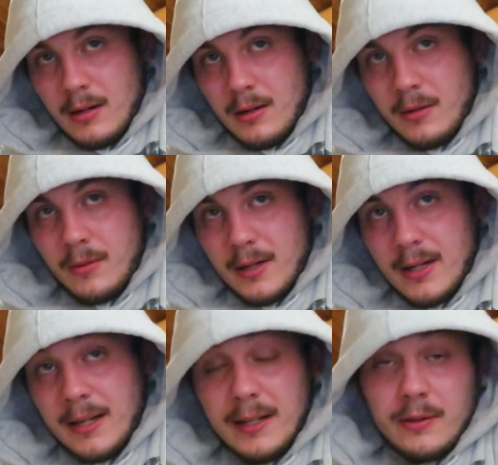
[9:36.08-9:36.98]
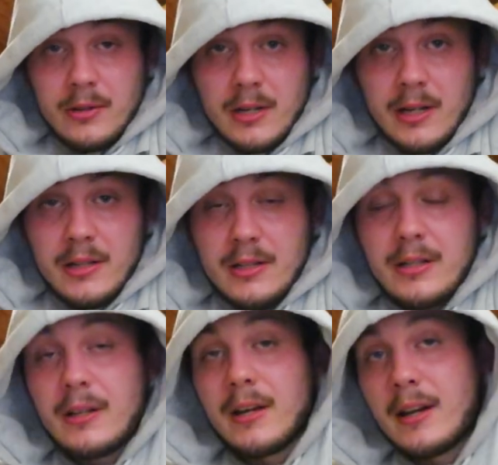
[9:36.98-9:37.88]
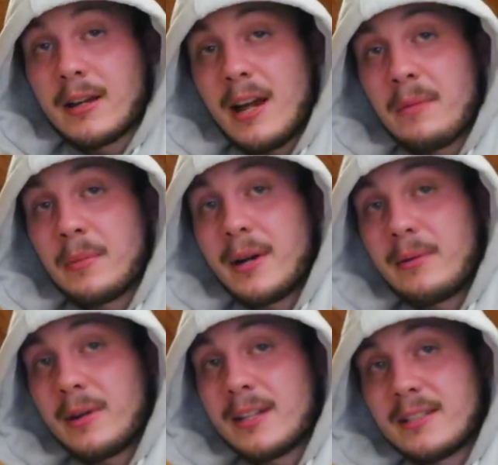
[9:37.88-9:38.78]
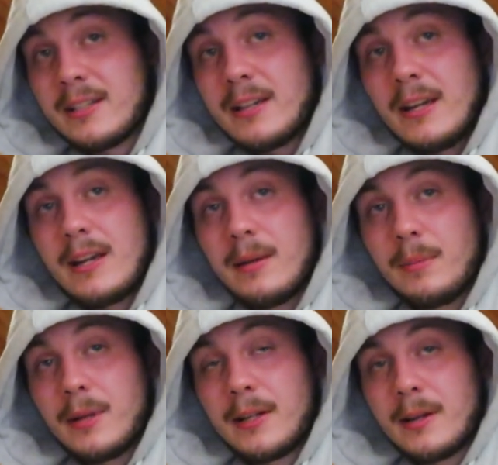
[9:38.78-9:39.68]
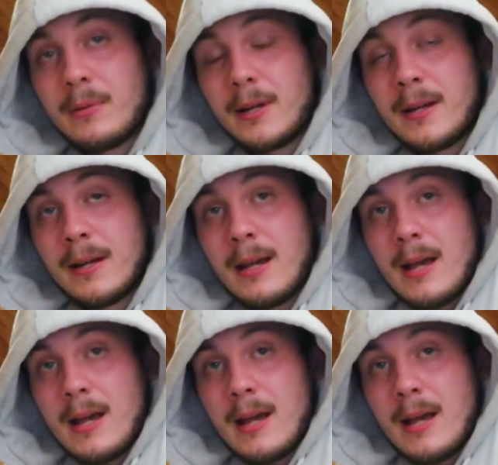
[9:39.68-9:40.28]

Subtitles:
Oh, and I need to change the camera battery, I see. It's blinking red.